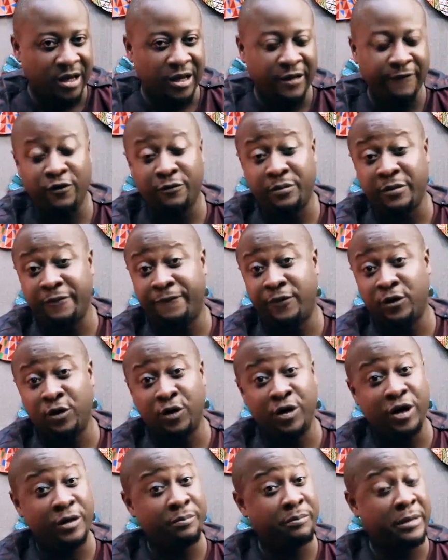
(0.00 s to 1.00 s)
If you've been
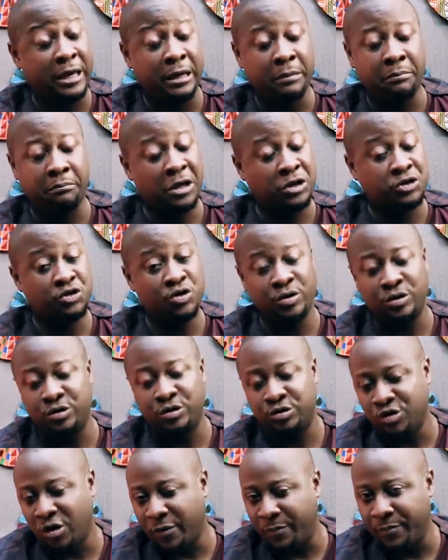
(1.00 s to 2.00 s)
following me, make sure
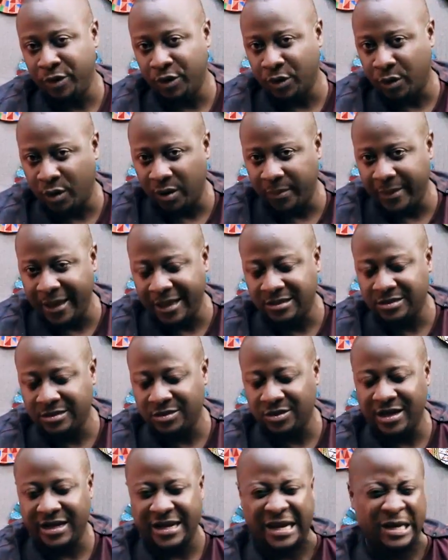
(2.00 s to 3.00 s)
you drop me your comments
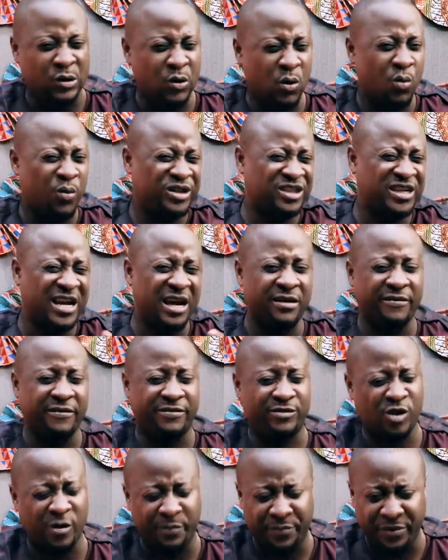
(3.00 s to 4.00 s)
so that I know which kind
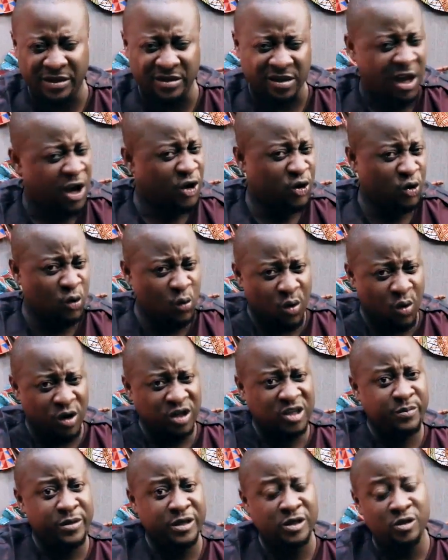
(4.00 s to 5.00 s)
of topics you
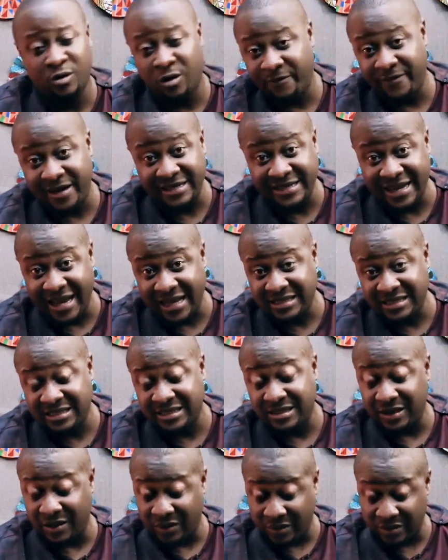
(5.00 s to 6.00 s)
want me to cover
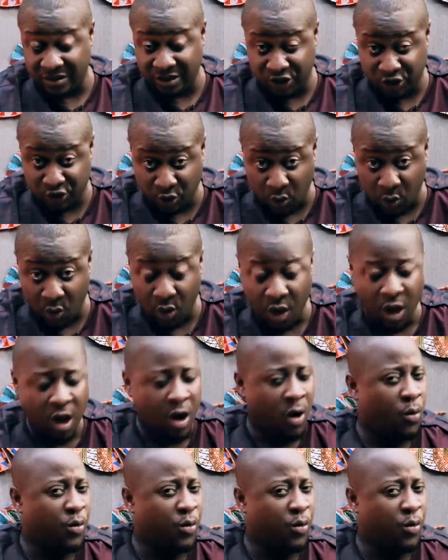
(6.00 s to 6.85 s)
next on this show,